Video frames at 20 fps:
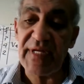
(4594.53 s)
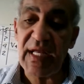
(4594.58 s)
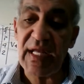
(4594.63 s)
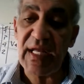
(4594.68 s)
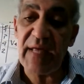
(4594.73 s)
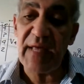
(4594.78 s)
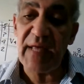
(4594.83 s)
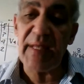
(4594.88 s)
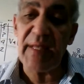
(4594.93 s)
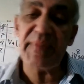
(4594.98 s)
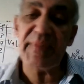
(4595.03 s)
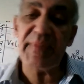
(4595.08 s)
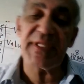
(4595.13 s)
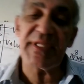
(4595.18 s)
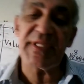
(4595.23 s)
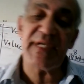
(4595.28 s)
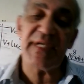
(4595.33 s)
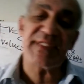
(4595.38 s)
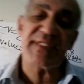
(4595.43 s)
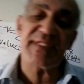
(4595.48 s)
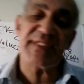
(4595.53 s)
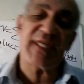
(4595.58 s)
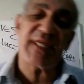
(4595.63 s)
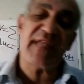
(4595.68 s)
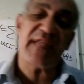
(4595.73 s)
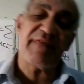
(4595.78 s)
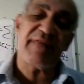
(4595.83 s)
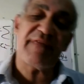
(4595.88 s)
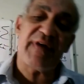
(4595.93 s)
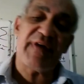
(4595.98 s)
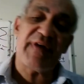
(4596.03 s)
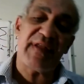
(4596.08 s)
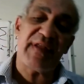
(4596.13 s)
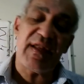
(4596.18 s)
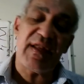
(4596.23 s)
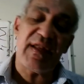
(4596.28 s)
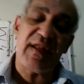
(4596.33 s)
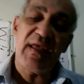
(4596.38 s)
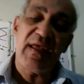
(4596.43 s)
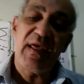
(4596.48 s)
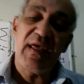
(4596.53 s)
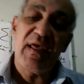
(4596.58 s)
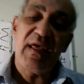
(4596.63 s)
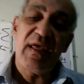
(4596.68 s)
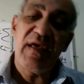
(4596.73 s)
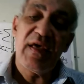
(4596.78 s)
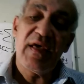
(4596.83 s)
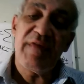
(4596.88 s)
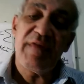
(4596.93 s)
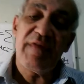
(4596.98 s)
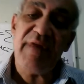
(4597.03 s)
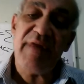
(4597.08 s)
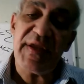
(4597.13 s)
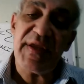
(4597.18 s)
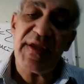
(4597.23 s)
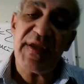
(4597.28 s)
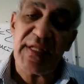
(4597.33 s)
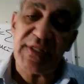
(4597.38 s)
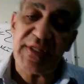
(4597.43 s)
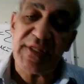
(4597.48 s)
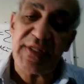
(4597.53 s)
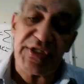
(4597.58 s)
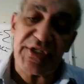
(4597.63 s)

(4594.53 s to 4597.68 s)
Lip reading: and MTS at the final touch.